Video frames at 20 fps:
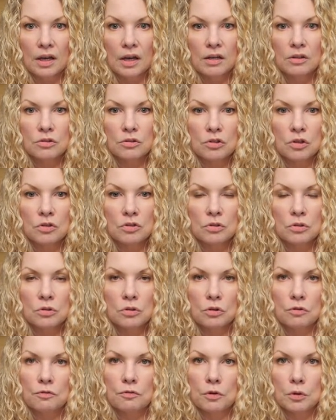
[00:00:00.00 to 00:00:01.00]
And there's also
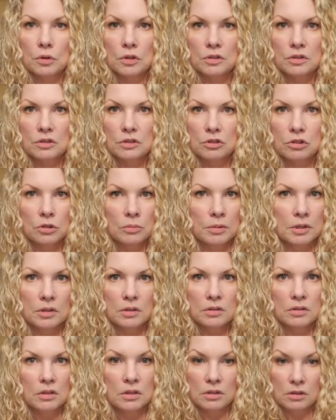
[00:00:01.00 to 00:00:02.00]
no focus issue
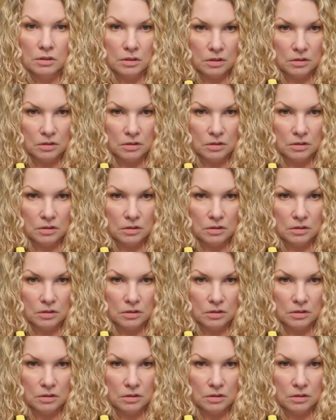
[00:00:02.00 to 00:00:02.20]
because it,